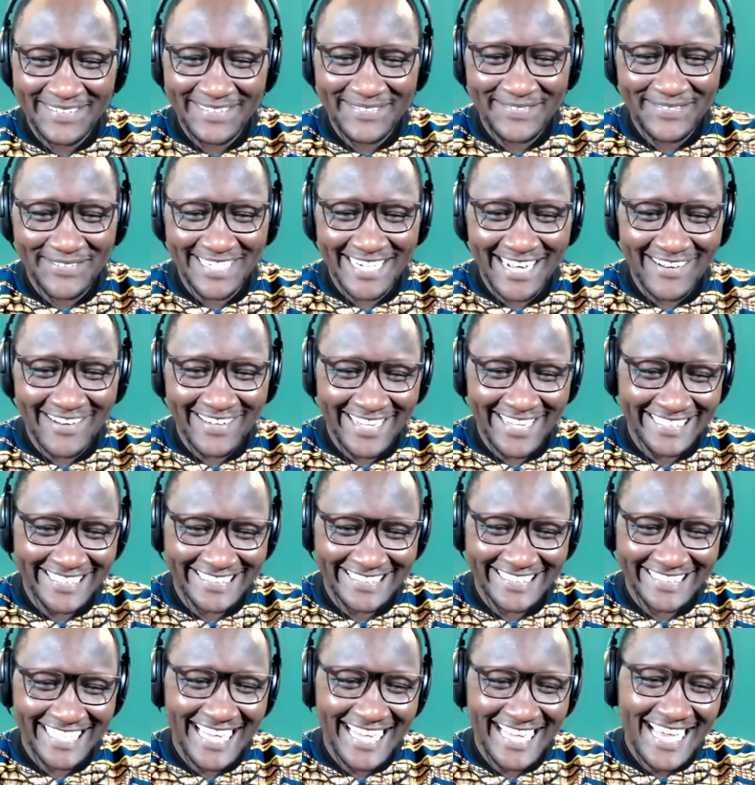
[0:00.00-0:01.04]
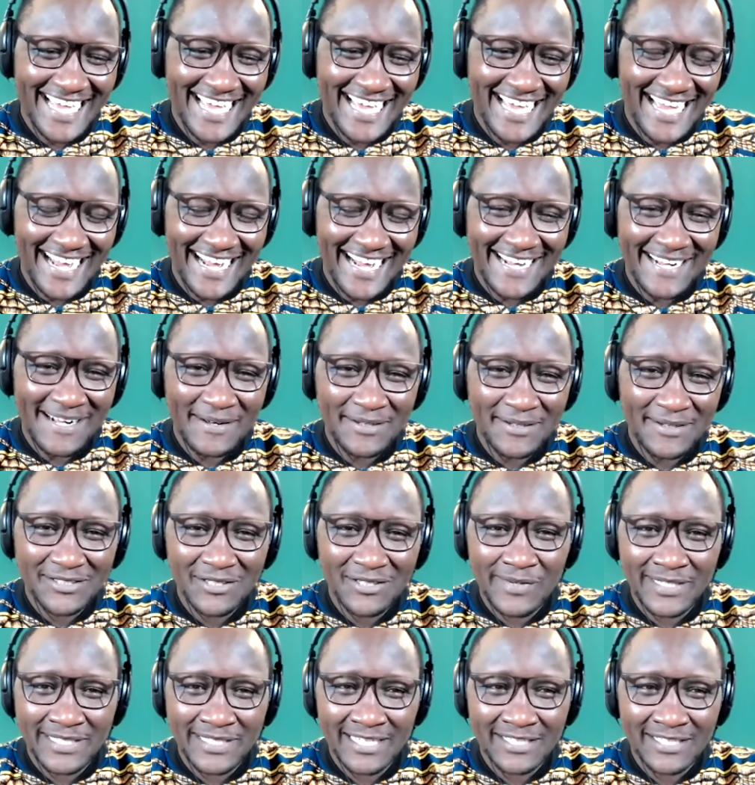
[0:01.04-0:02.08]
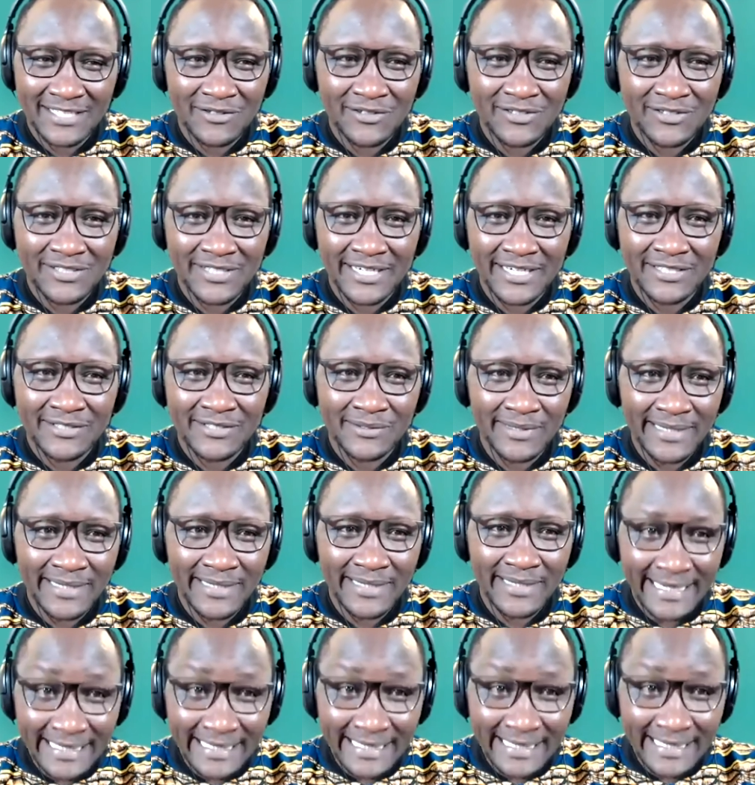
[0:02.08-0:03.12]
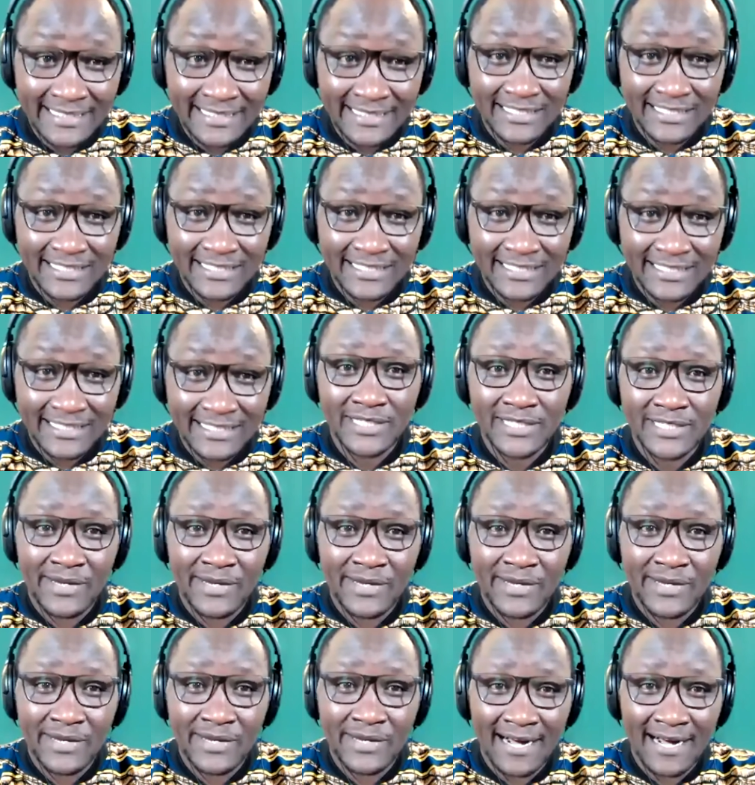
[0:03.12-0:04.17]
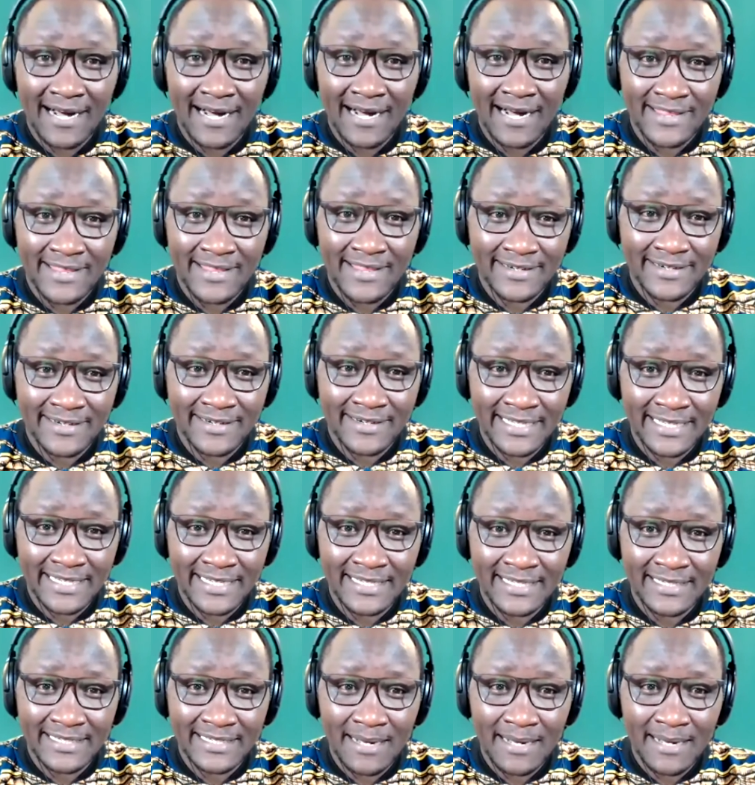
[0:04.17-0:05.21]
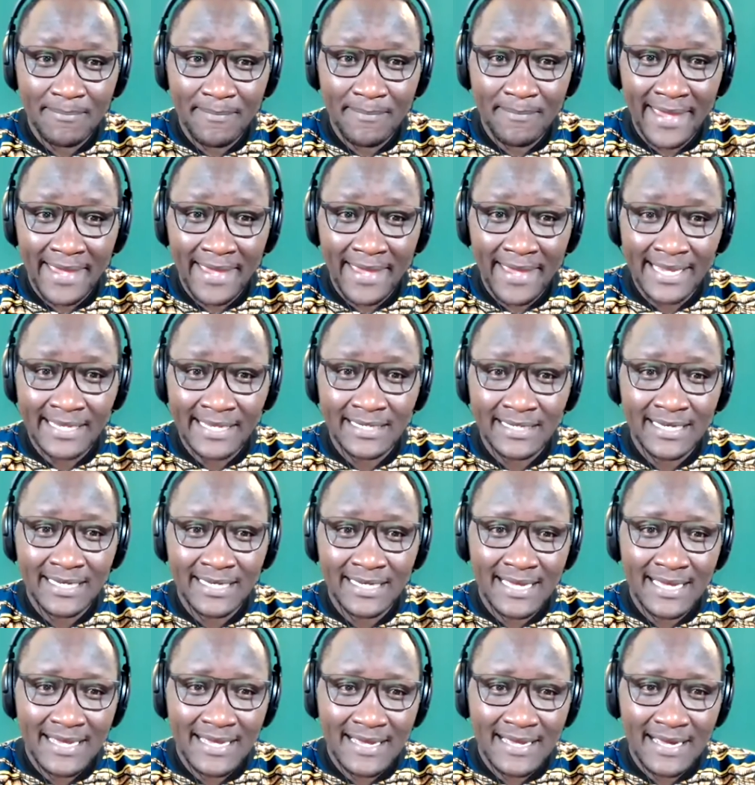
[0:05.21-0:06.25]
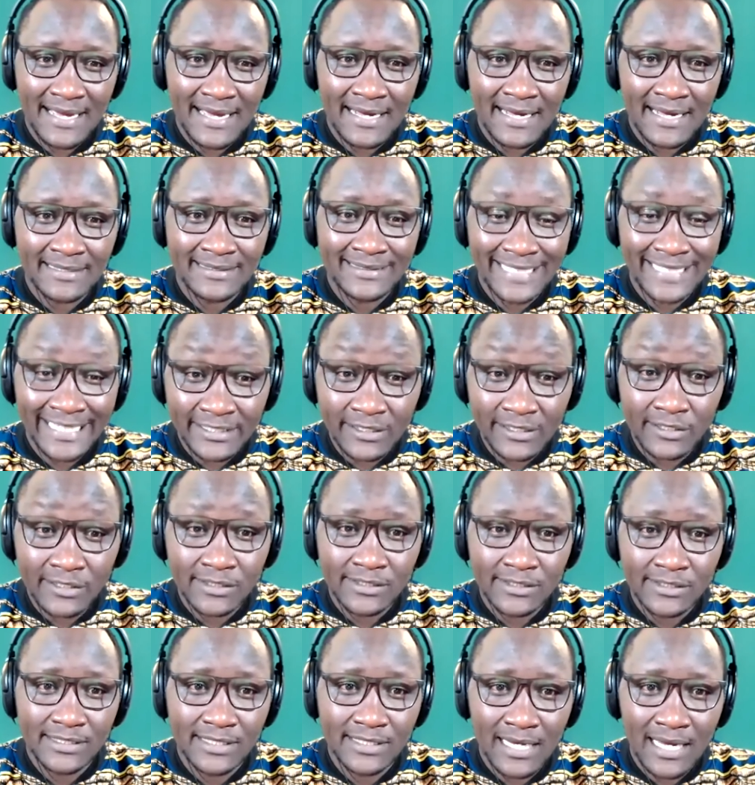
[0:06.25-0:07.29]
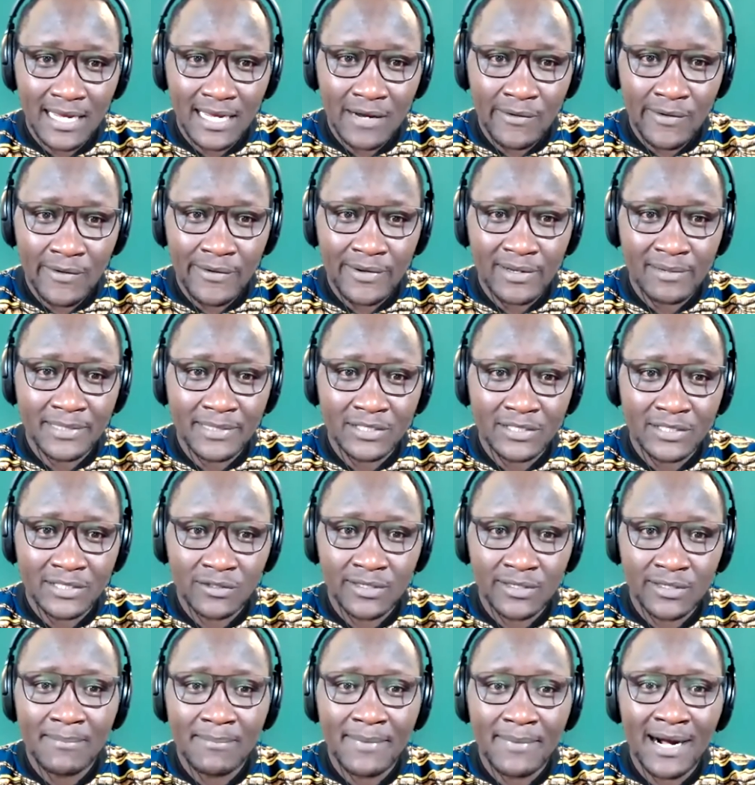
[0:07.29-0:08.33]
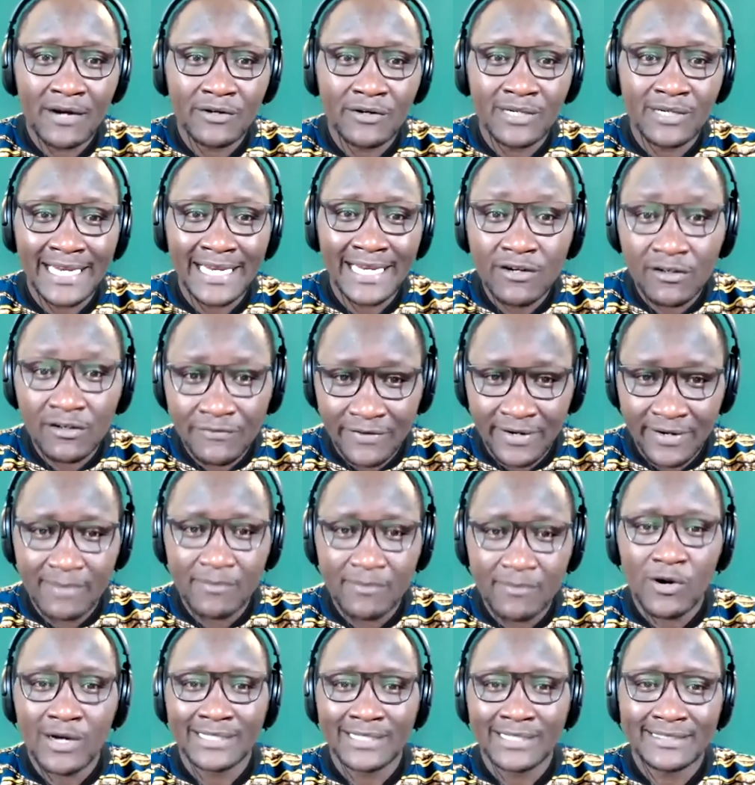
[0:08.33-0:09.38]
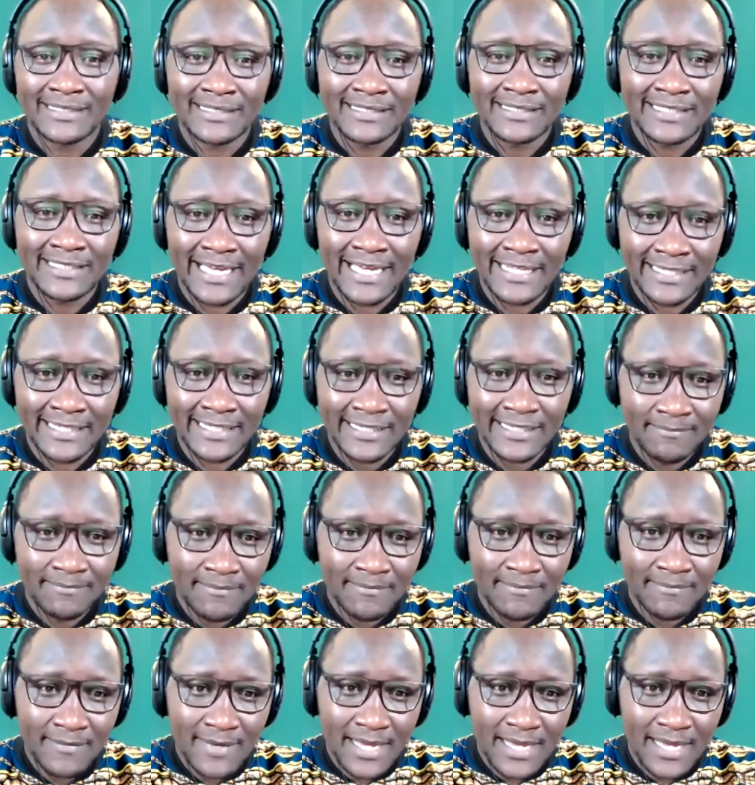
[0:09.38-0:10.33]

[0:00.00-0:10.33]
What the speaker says: For now, yes. So we'll just go straight to it. Today we'll have three main sessions where we'll be talking about legal frameworks in Kenya,